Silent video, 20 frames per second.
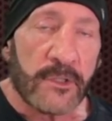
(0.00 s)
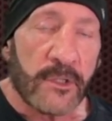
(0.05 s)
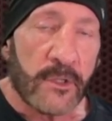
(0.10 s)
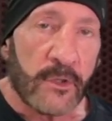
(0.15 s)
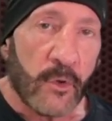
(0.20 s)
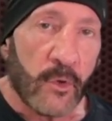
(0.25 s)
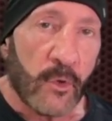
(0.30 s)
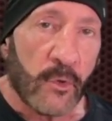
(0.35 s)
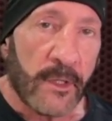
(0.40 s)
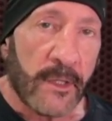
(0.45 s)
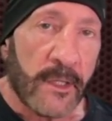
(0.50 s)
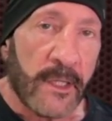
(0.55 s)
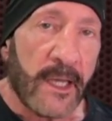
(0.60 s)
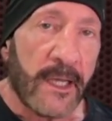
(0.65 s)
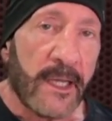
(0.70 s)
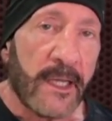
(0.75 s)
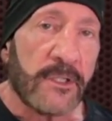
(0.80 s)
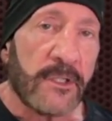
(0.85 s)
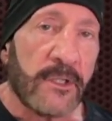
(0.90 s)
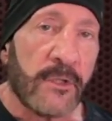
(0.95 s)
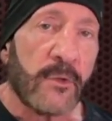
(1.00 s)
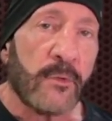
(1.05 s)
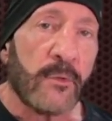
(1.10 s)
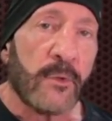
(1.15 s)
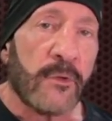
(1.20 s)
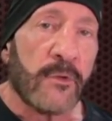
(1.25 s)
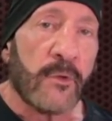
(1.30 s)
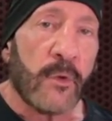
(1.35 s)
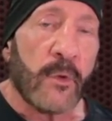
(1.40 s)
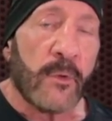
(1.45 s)
and core engage as you
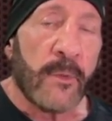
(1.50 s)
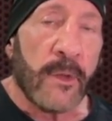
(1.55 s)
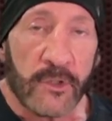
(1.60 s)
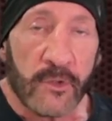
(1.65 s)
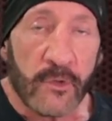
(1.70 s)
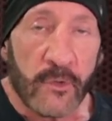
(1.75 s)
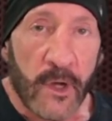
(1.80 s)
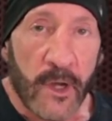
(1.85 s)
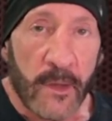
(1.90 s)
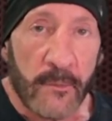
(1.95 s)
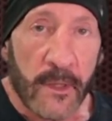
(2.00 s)
perform each rep.